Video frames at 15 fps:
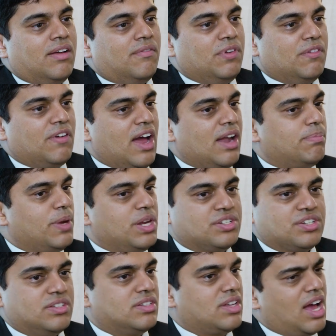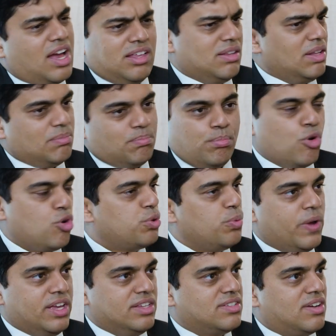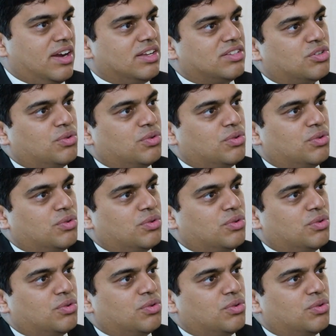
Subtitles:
We've had patients both ways, right?